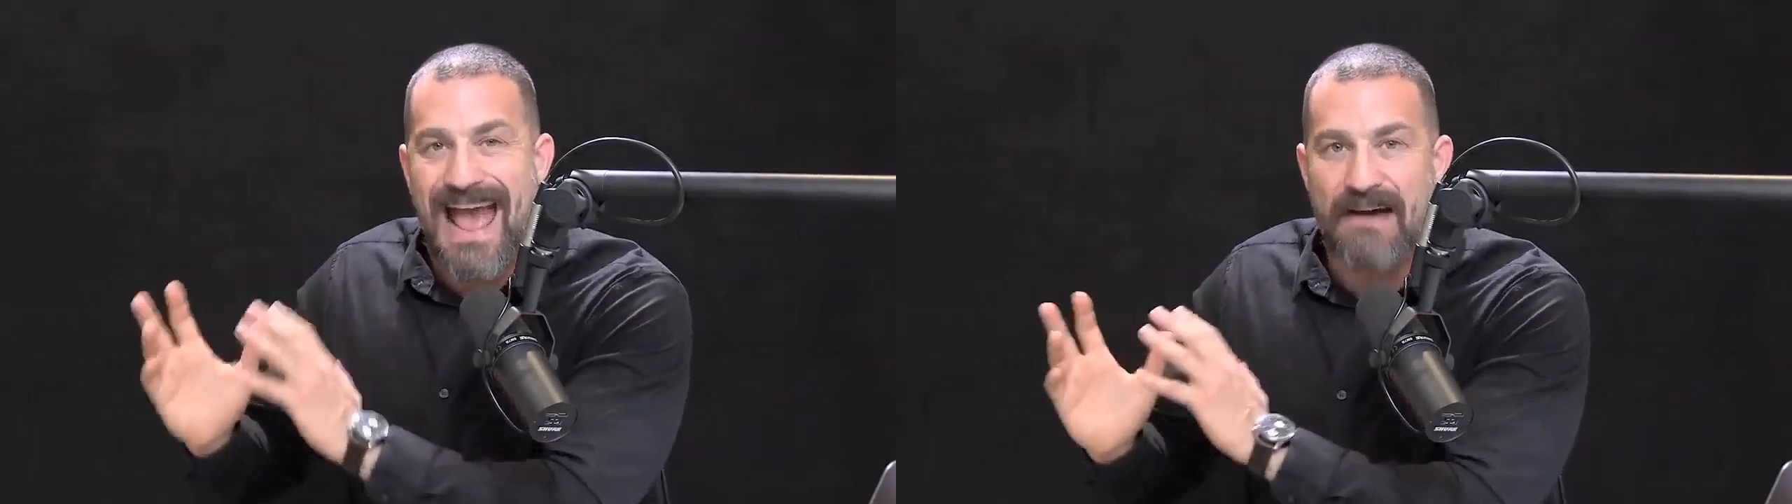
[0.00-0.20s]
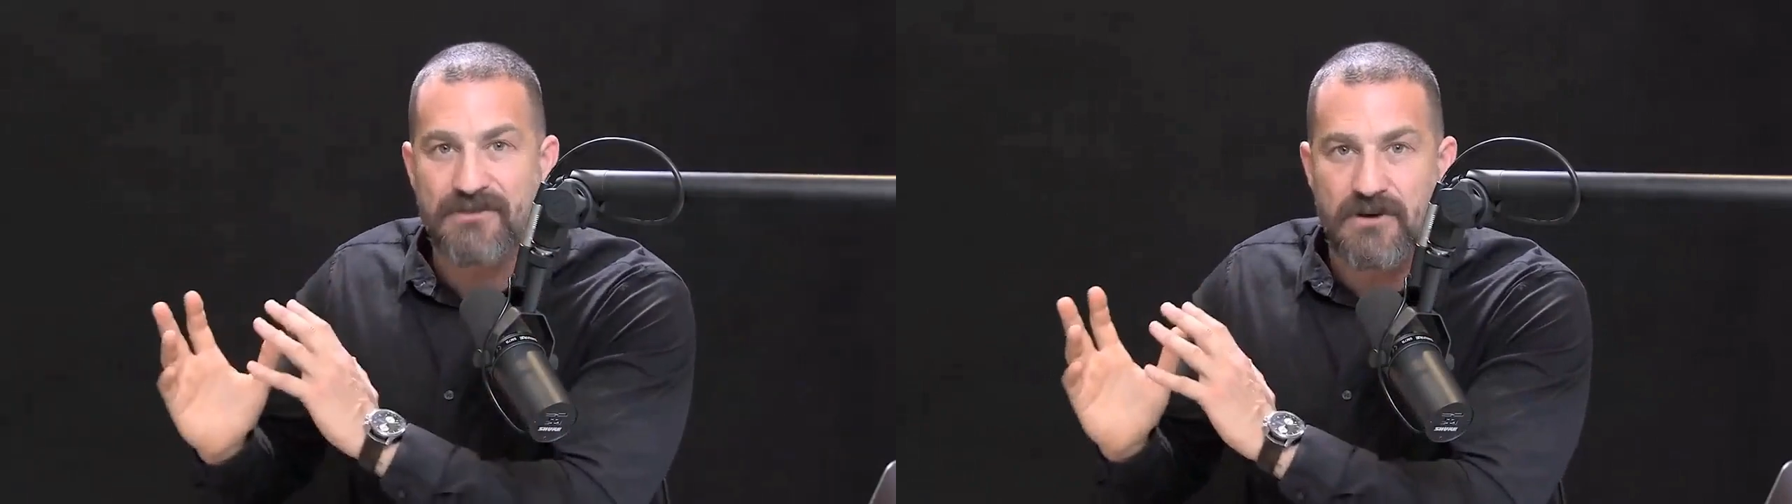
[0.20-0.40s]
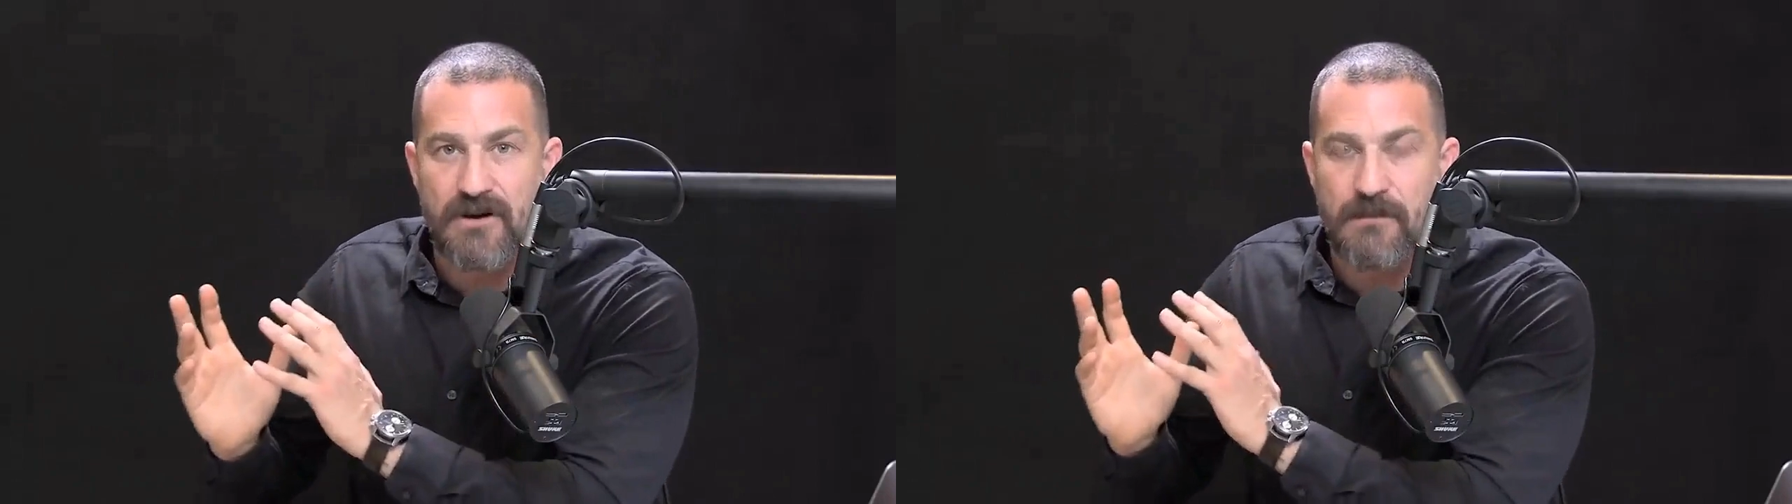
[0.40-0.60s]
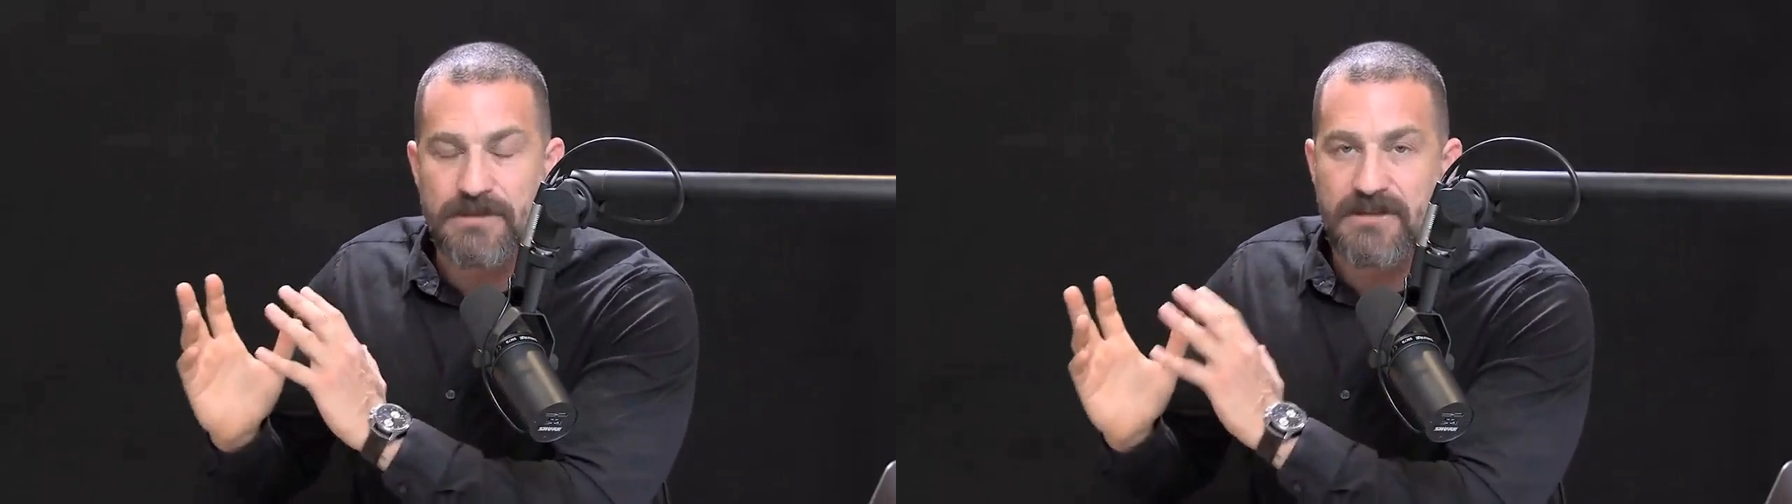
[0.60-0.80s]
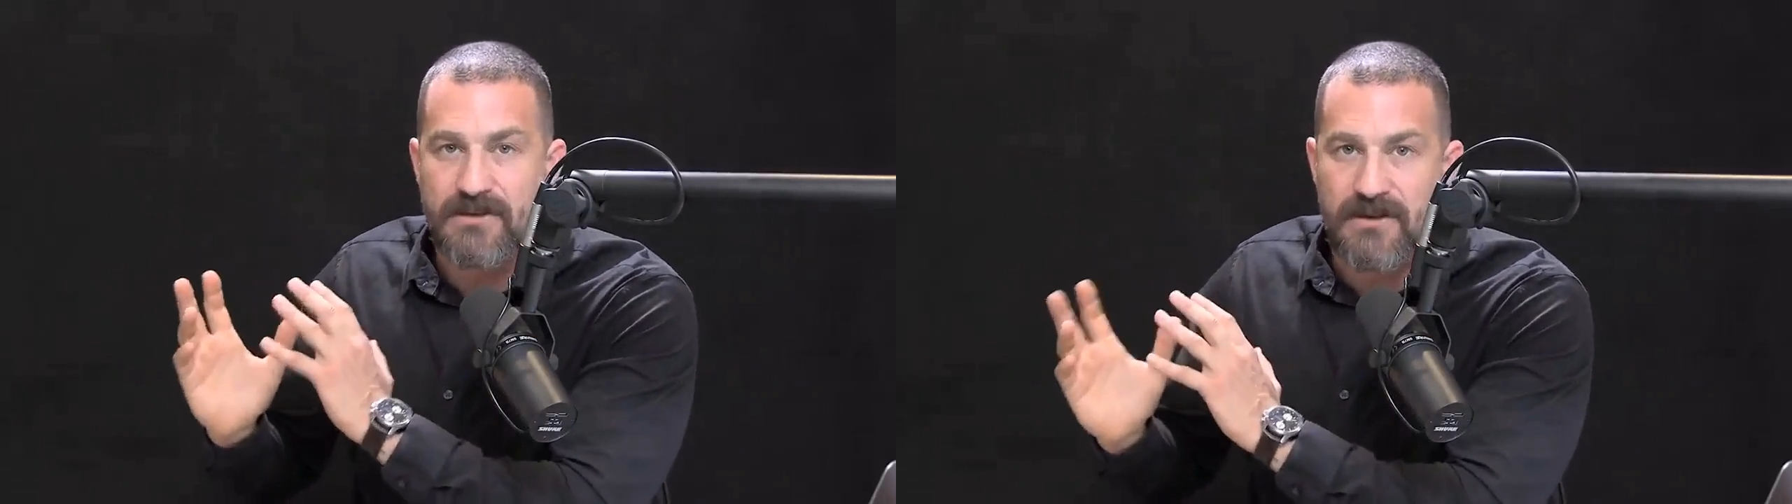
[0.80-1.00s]
after a
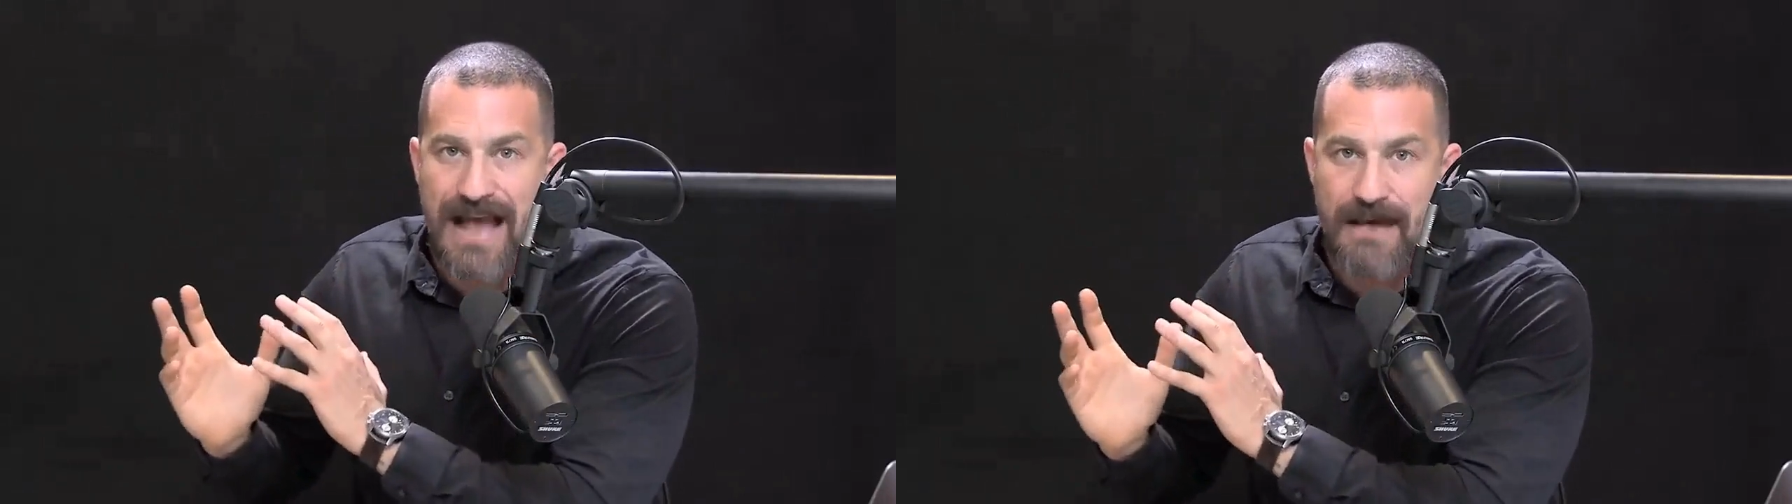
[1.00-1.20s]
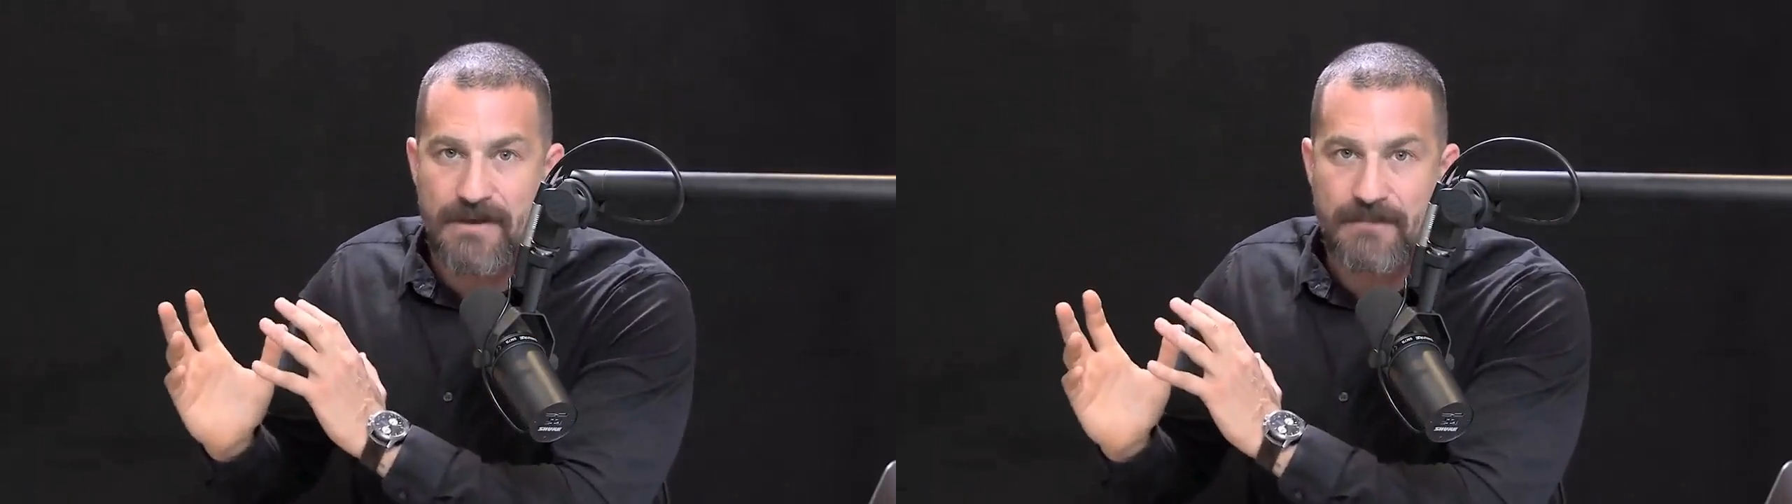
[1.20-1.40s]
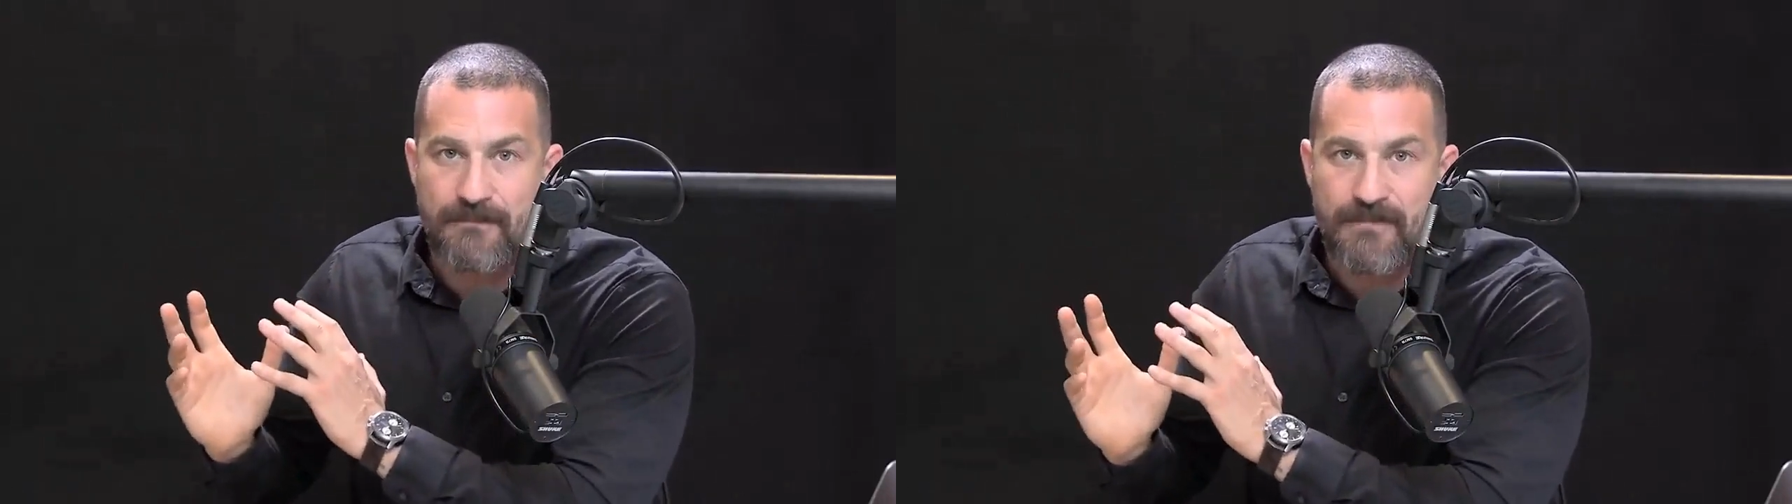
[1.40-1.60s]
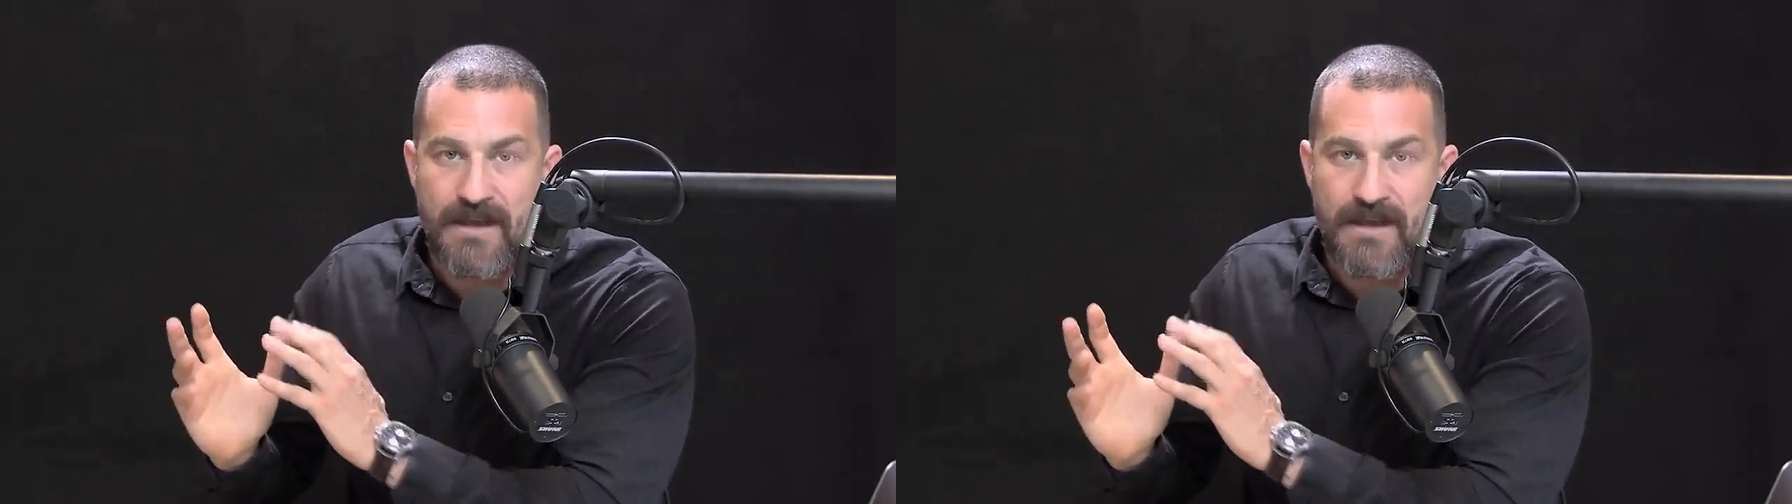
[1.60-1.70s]
particular habit.